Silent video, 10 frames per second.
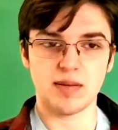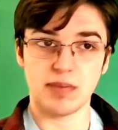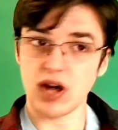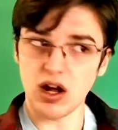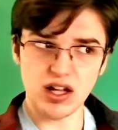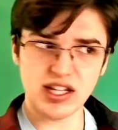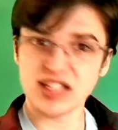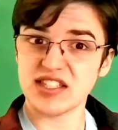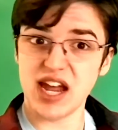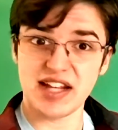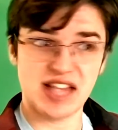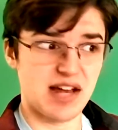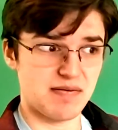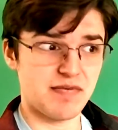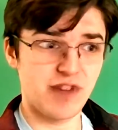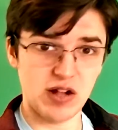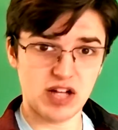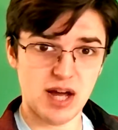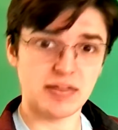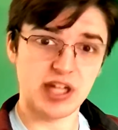But all I can say is that
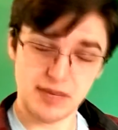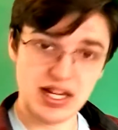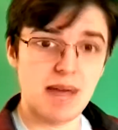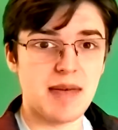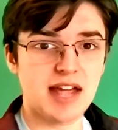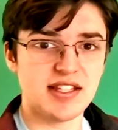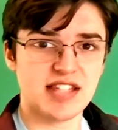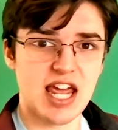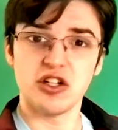Falcom, the company that made this game,